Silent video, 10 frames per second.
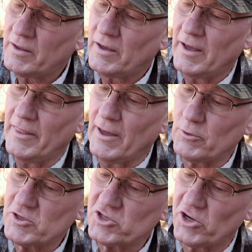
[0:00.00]
and that
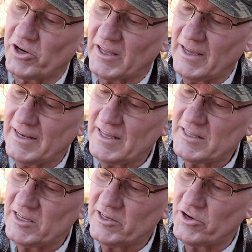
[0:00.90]
would start any
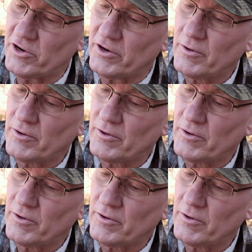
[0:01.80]
tinder.